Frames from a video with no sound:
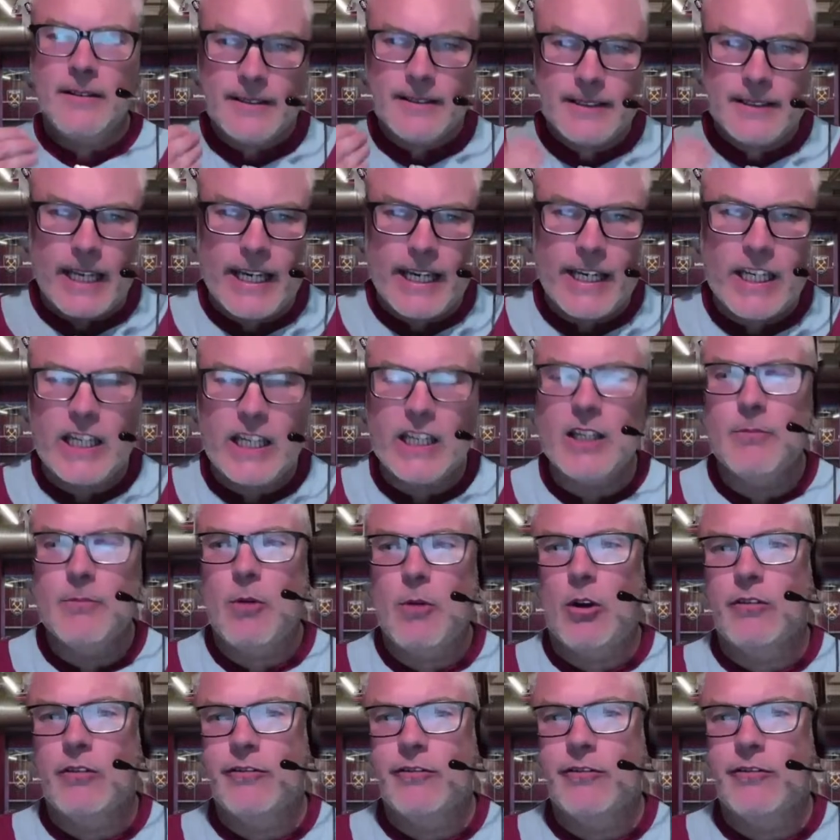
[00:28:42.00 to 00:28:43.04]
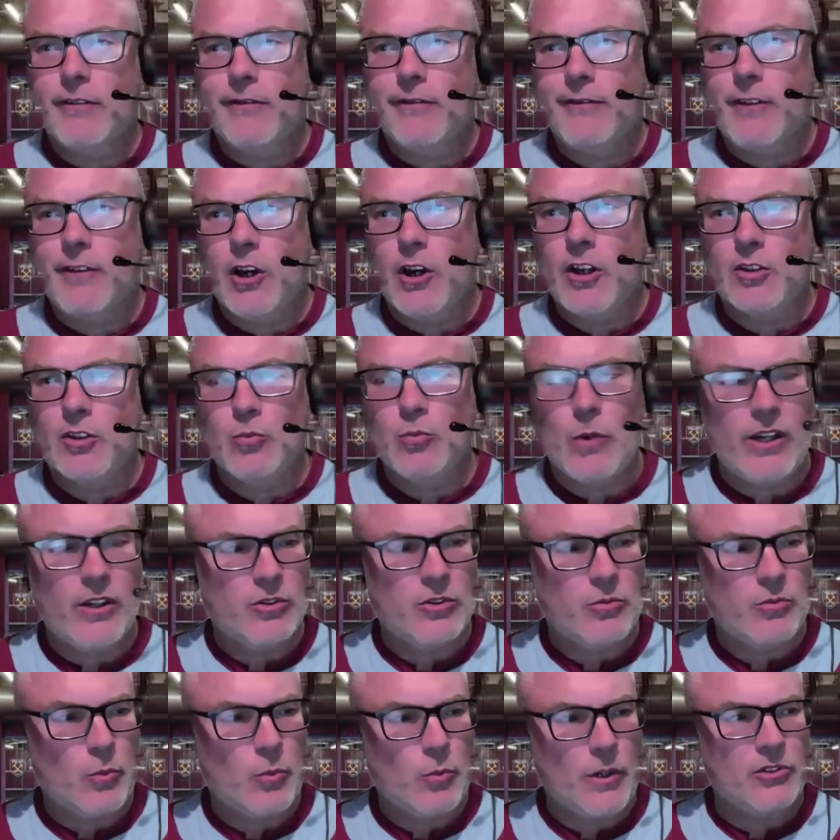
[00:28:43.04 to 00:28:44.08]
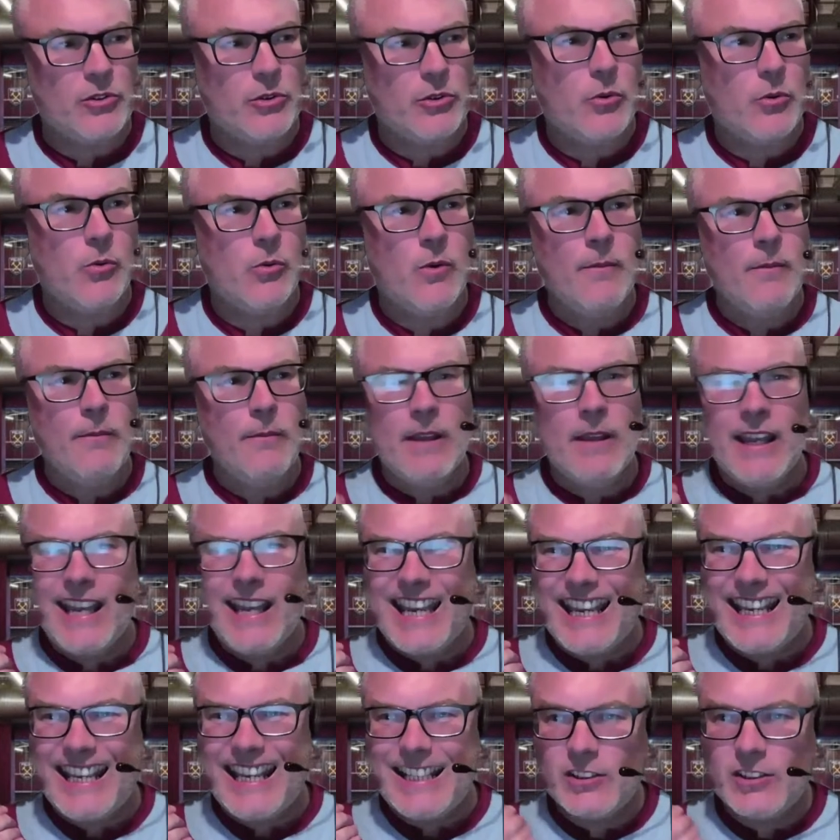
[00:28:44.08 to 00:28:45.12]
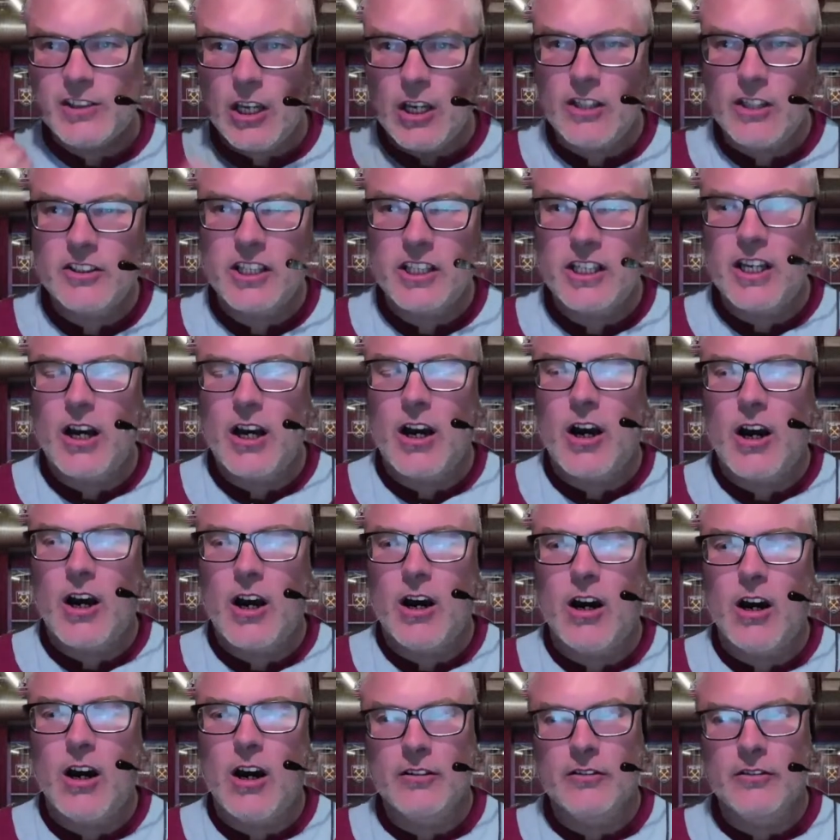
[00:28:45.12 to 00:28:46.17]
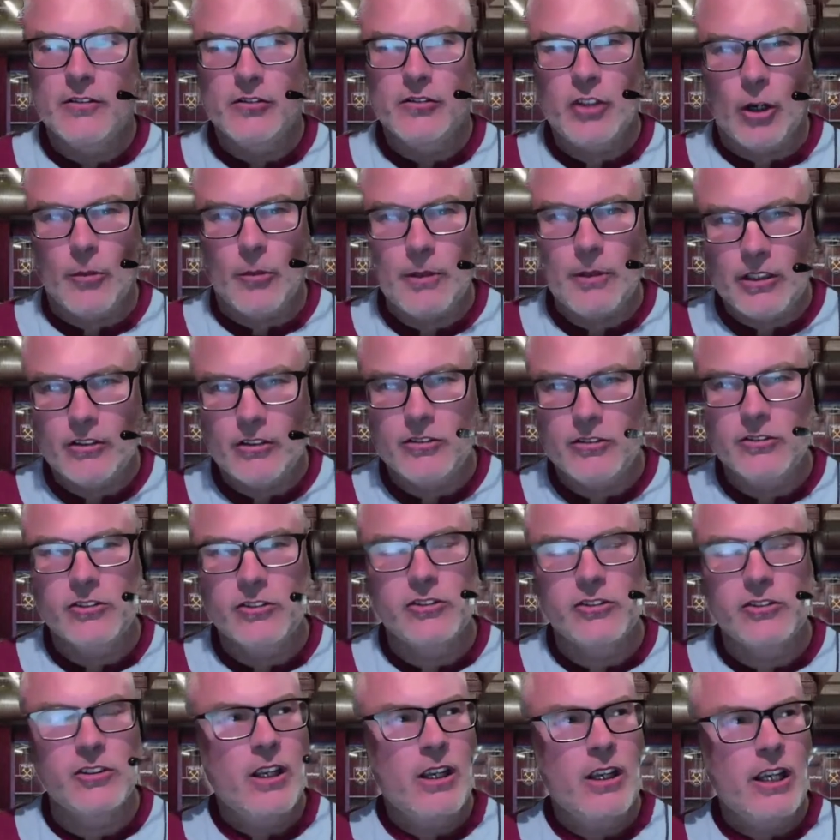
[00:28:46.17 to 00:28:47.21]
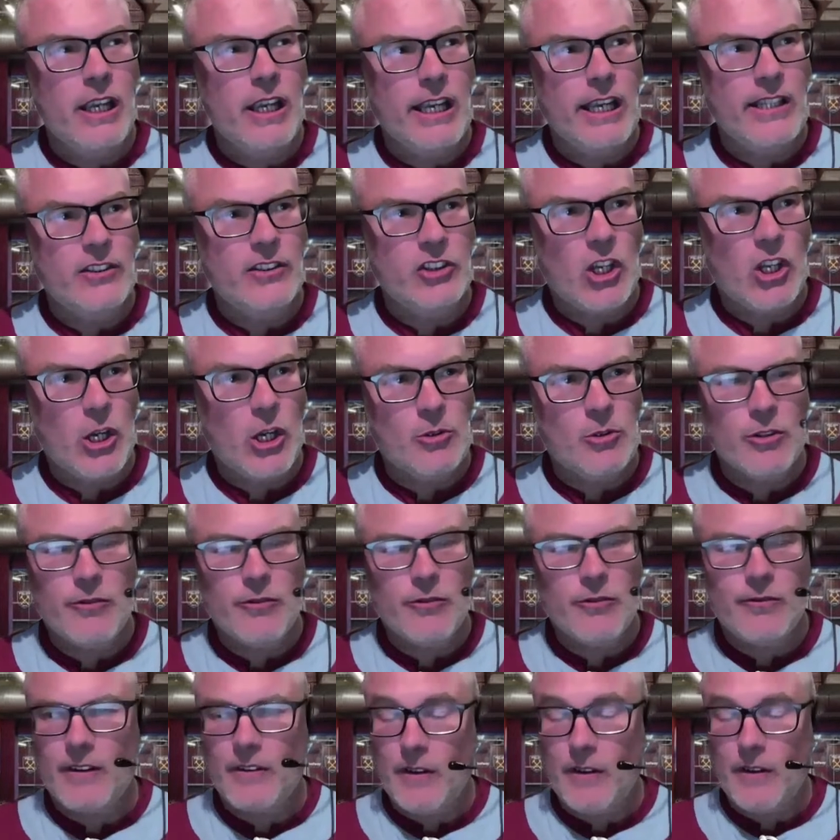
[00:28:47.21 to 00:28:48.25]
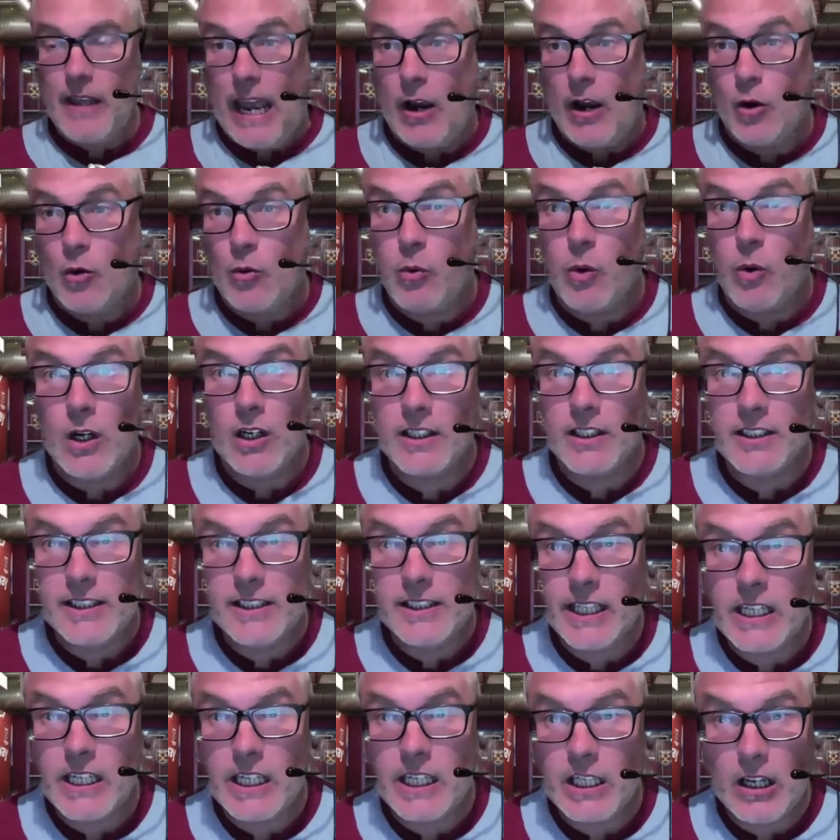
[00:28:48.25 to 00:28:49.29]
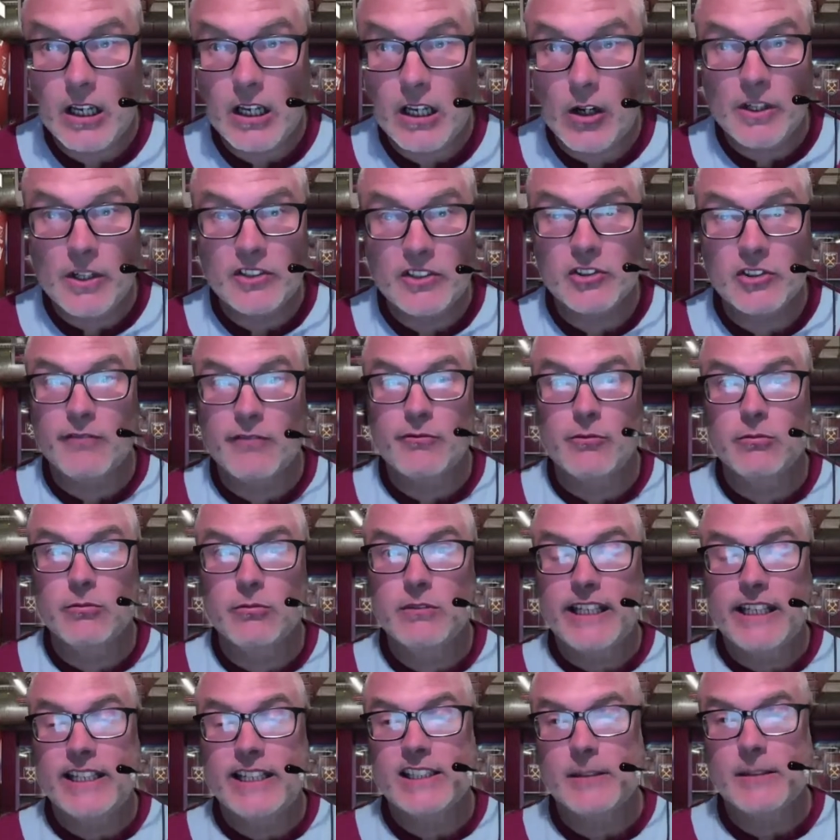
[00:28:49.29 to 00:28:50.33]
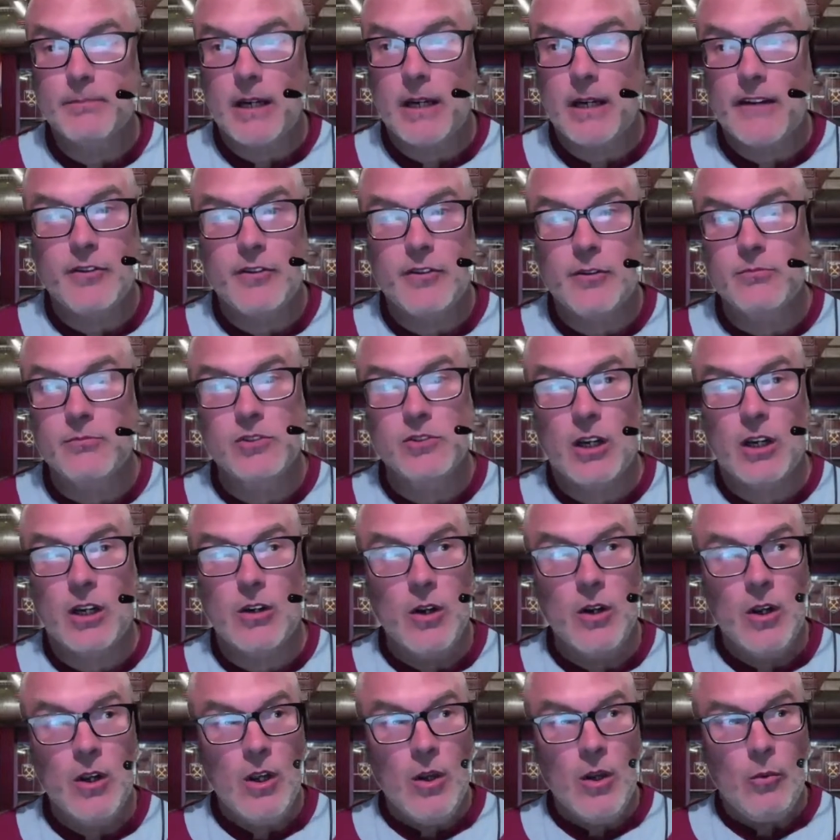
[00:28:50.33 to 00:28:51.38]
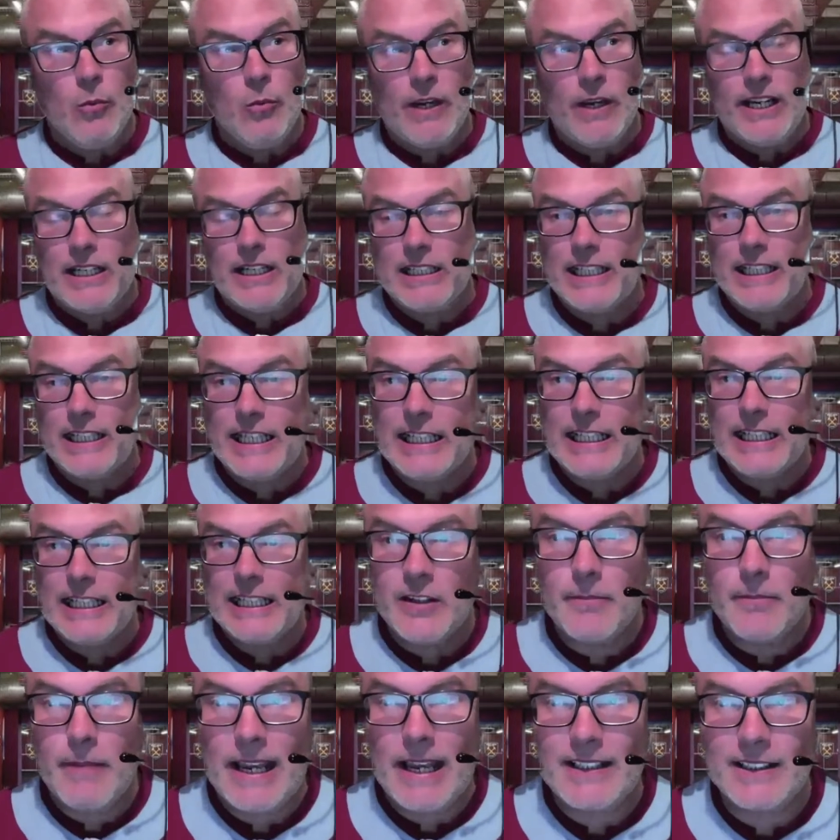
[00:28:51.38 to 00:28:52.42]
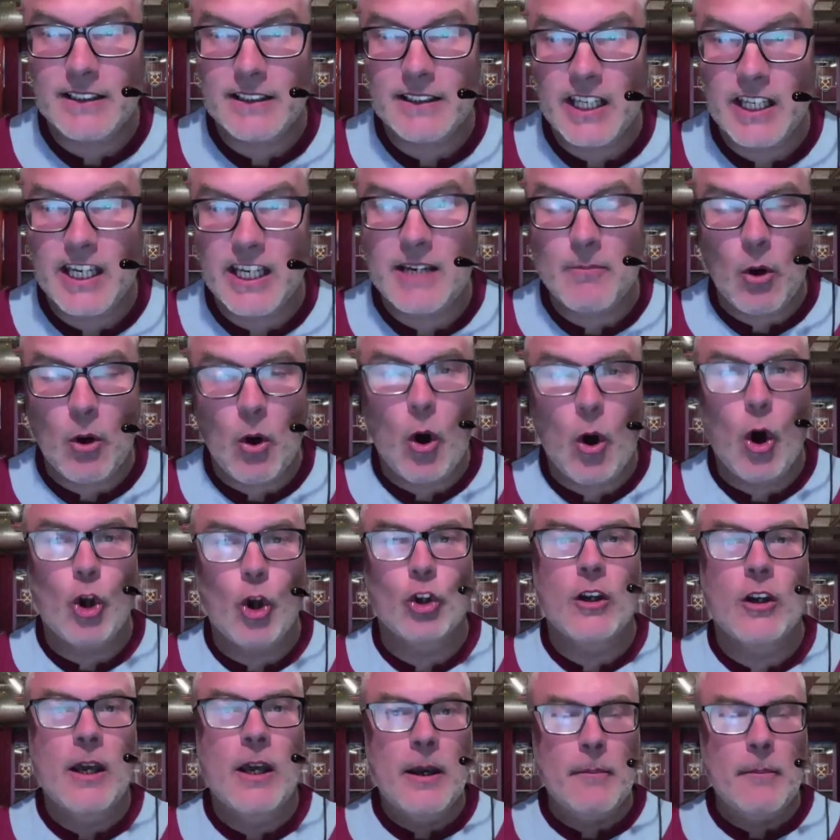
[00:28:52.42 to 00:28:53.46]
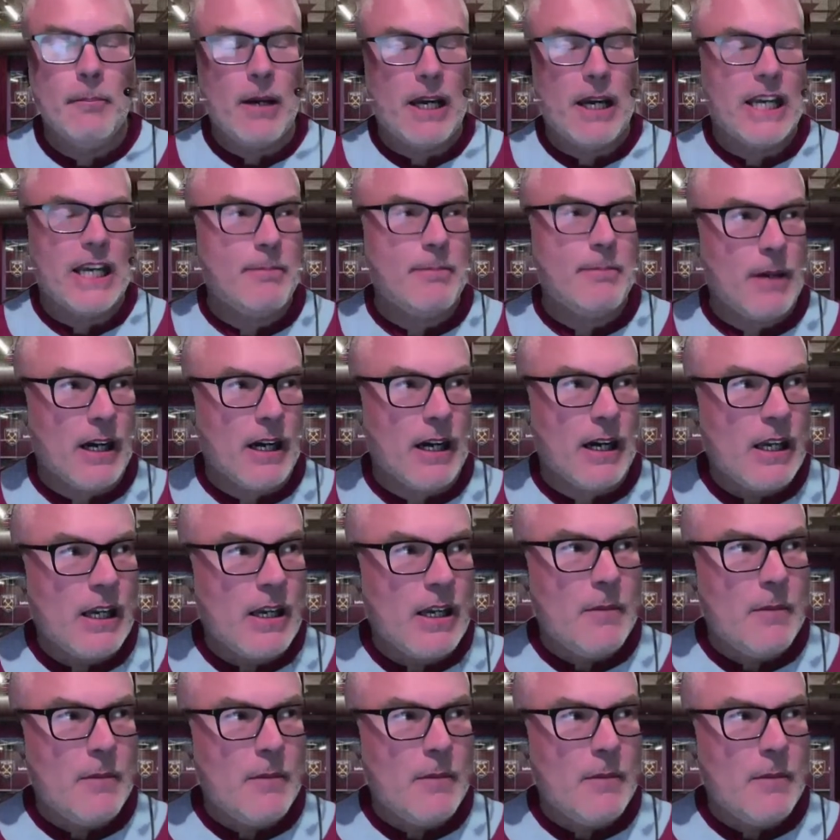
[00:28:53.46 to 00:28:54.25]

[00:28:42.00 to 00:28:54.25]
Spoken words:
taking them on from the first whistle, asserting our dominance in terms of our quality. You know, we're several leagues above them, so we're clearly the better team on paper.